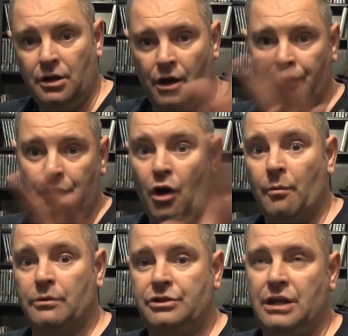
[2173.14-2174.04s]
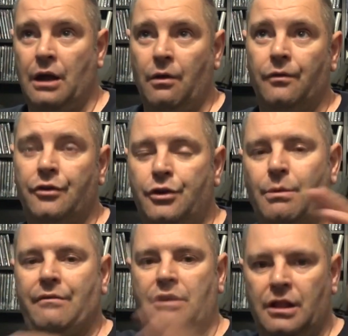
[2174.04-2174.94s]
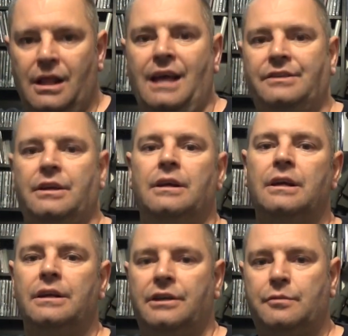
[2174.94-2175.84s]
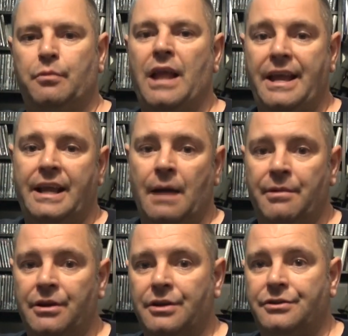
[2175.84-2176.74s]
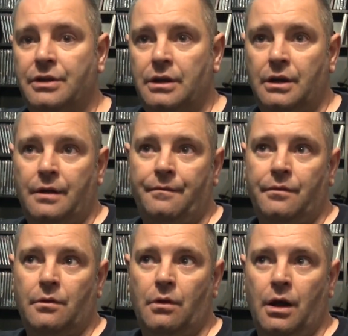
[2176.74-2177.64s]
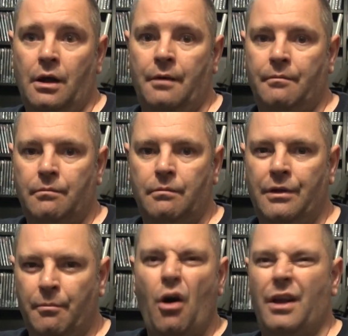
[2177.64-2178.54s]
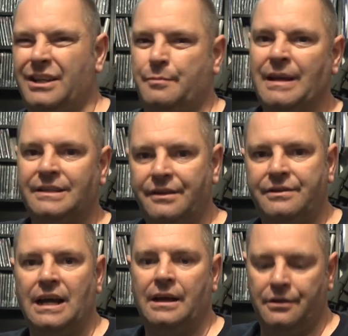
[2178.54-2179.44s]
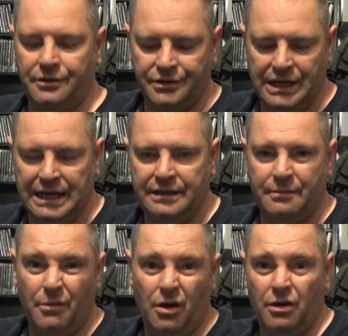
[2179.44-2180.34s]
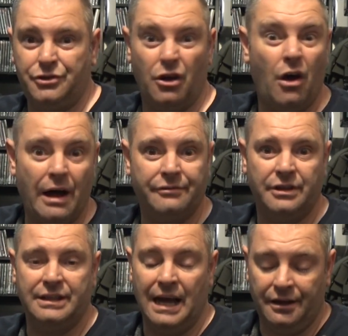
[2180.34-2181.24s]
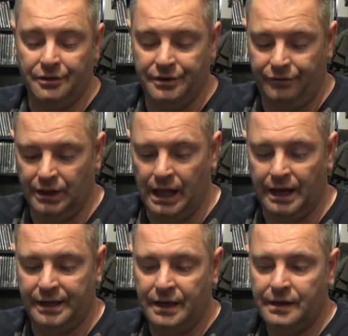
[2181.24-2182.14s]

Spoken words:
on the normal shelves. They do have glass display cabinets with the more expensive titles in, the more sought after titles, if you like.